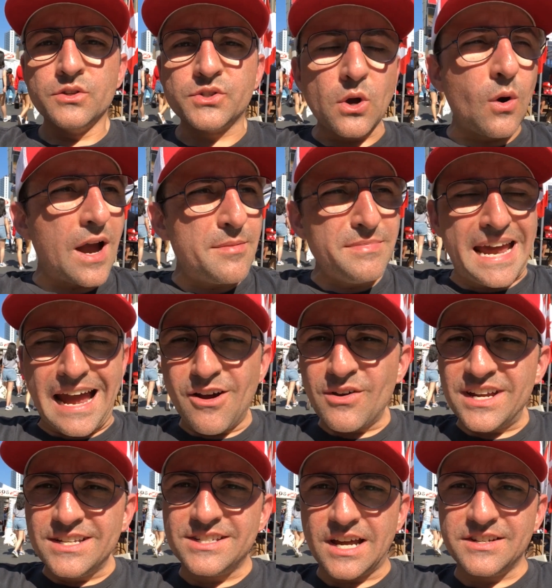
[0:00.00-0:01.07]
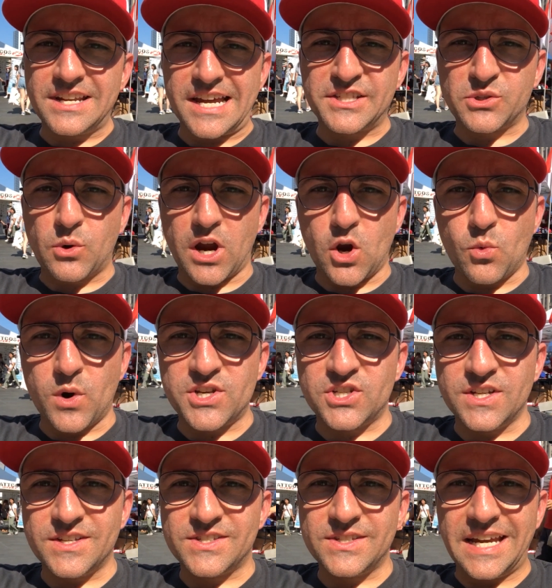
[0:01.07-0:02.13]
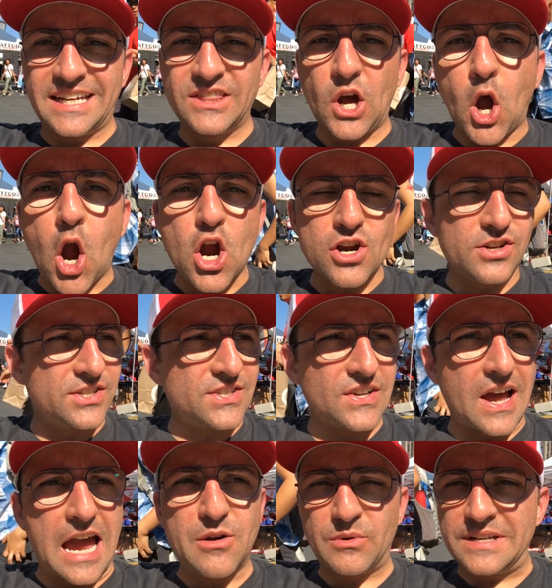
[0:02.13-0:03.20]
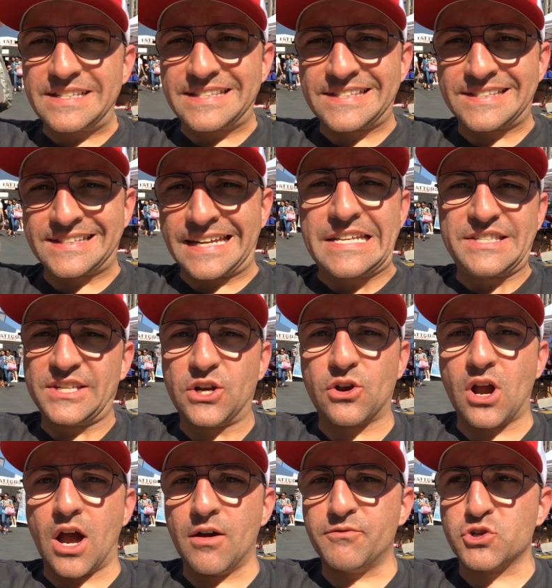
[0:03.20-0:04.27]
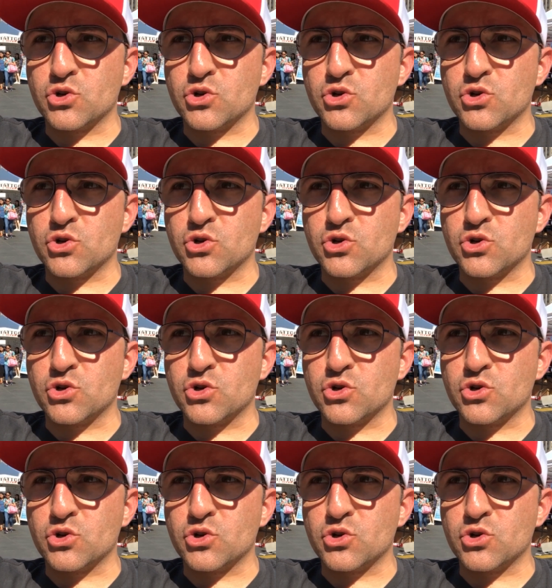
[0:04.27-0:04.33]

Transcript: So I'm now in Dundas Square, which is like the heart, I would consider, of